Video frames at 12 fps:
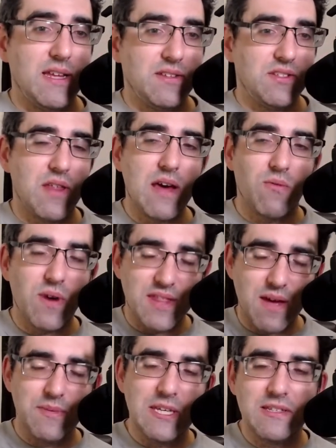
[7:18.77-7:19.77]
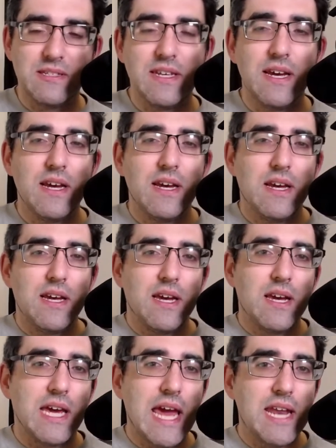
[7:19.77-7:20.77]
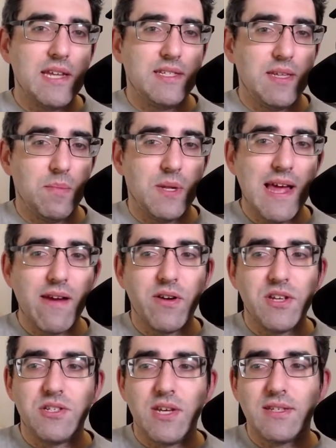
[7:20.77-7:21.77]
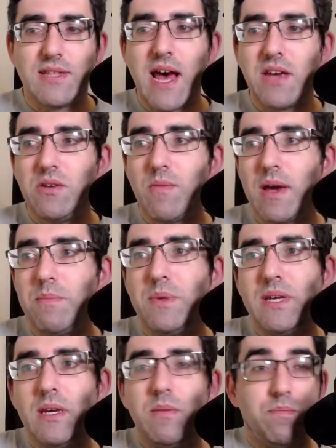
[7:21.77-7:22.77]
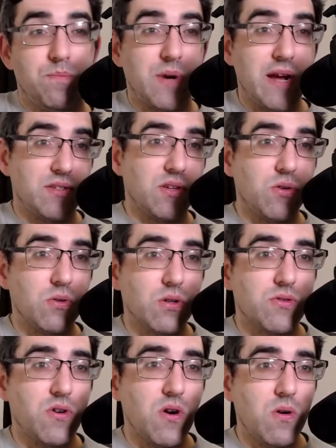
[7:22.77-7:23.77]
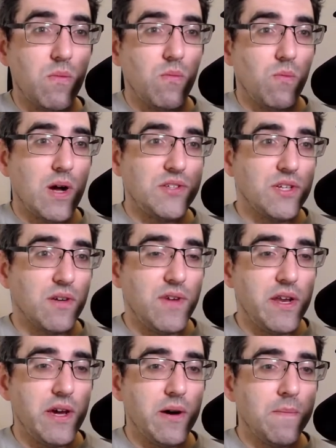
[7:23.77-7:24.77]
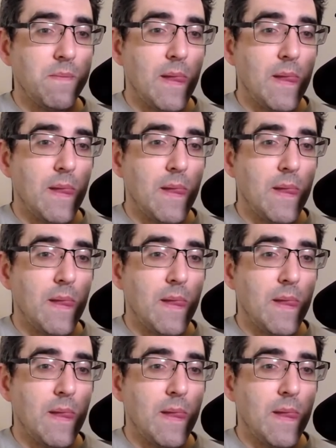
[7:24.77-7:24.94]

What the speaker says: So that what that means, again, in simple language, is that you might be browsing Google Chrome, watching a video,